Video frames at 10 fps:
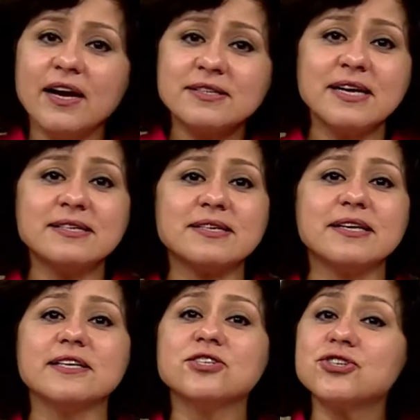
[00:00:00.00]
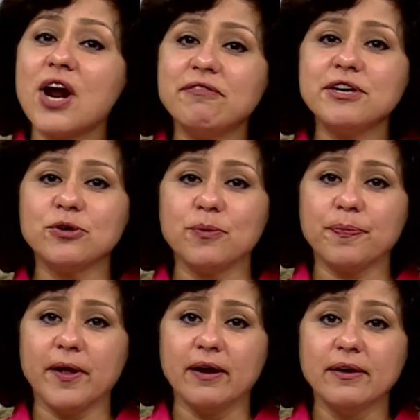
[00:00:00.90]
assessee is Shravan
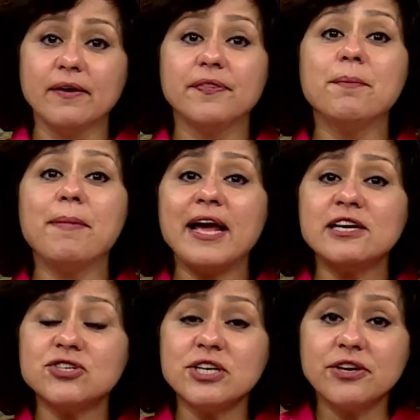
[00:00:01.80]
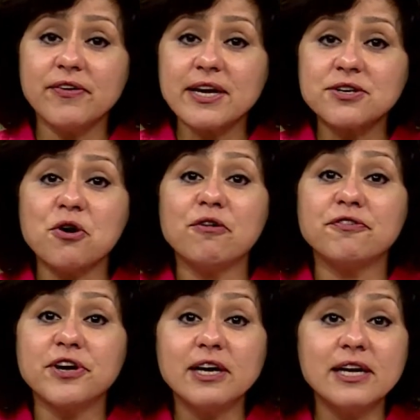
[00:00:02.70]
Gupta, the managing director of
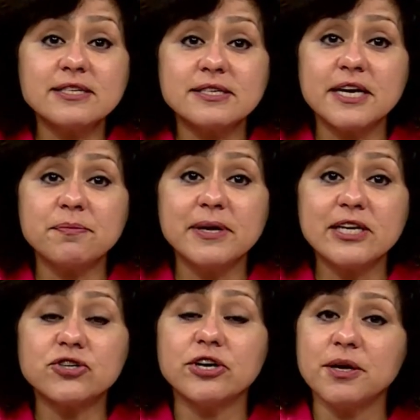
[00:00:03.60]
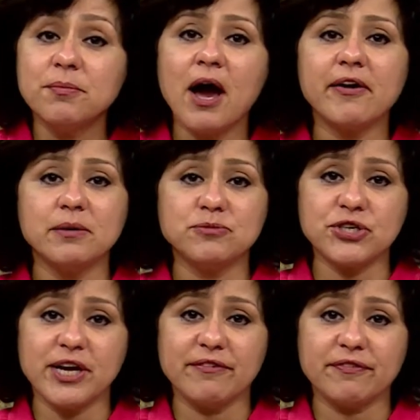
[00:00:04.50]
real estate major Imar
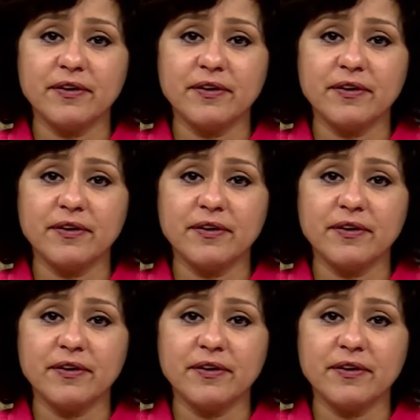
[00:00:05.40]
MGF.